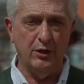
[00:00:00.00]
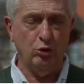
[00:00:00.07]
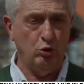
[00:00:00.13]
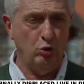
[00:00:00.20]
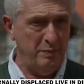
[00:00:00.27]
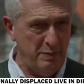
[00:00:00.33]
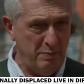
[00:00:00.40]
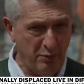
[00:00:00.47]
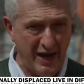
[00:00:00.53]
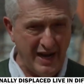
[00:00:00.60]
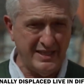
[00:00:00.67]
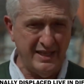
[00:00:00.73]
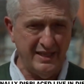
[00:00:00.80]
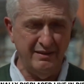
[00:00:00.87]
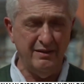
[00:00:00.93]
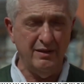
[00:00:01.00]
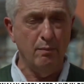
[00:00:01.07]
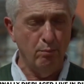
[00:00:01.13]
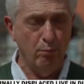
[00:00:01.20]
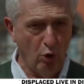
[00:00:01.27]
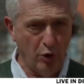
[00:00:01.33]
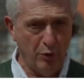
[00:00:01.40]
to be present,
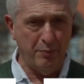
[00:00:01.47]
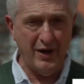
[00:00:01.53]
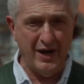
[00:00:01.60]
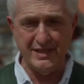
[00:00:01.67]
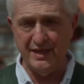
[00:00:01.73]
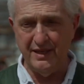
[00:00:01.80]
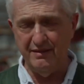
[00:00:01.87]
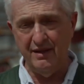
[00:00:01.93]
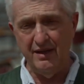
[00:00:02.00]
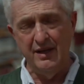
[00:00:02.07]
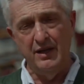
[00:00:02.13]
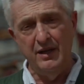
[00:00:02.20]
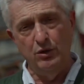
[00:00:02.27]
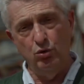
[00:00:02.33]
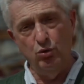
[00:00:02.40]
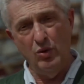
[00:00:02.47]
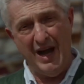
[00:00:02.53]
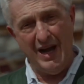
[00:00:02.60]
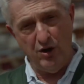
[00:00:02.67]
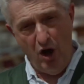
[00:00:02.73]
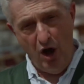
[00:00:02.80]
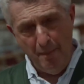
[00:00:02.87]
more present, to
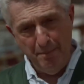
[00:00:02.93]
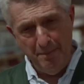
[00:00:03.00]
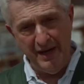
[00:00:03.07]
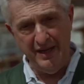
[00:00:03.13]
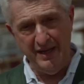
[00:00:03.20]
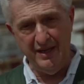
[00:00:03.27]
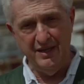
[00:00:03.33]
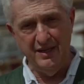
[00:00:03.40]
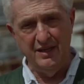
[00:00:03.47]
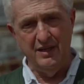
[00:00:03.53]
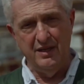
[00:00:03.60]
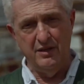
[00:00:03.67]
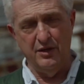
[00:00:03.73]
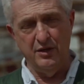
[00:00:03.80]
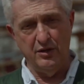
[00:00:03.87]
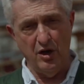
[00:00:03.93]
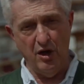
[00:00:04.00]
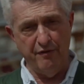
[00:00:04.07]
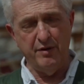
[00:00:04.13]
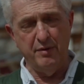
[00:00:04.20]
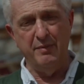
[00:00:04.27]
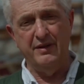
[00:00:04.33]
accompany the
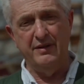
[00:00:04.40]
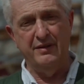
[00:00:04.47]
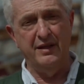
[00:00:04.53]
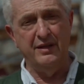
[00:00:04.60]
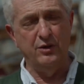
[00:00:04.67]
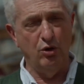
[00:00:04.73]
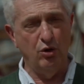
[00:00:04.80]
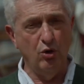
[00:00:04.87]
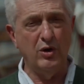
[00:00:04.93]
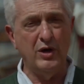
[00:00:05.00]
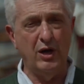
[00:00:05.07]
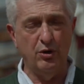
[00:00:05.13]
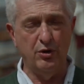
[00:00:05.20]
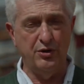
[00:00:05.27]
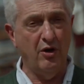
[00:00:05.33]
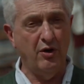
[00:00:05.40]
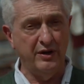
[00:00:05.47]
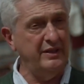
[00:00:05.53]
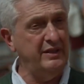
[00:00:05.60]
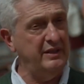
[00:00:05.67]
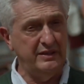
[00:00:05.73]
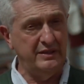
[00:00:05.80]
government and the local
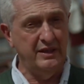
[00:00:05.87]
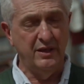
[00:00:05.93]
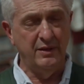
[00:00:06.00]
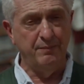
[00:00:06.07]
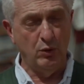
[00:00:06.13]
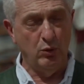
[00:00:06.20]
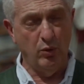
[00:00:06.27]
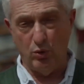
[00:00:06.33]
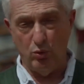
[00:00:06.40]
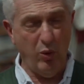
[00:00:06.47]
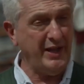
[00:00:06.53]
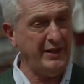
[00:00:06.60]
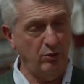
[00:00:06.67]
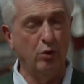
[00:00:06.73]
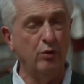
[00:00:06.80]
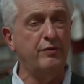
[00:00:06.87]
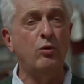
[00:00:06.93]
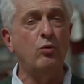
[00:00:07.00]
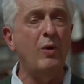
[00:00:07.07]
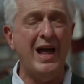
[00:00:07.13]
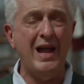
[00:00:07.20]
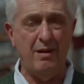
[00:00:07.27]
authorities who are quite
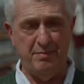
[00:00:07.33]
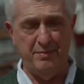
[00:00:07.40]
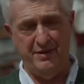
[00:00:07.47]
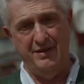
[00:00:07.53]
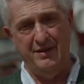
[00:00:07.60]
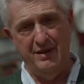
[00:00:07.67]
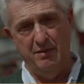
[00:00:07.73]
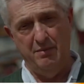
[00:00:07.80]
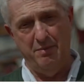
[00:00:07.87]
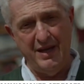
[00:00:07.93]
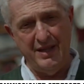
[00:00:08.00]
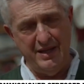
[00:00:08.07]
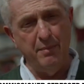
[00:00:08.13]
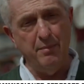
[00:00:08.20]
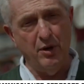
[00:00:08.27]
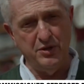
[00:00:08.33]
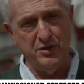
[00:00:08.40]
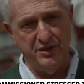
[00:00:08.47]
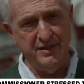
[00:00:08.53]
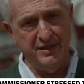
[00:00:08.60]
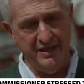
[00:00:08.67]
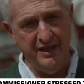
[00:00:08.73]
overwhelmed by the
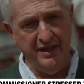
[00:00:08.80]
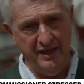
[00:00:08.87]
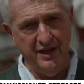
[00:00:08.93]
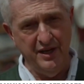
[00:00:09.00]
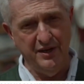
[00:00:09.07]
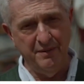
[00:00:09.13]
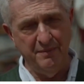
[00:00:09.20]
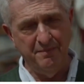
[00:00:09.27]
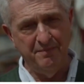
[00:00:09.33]
emergency here.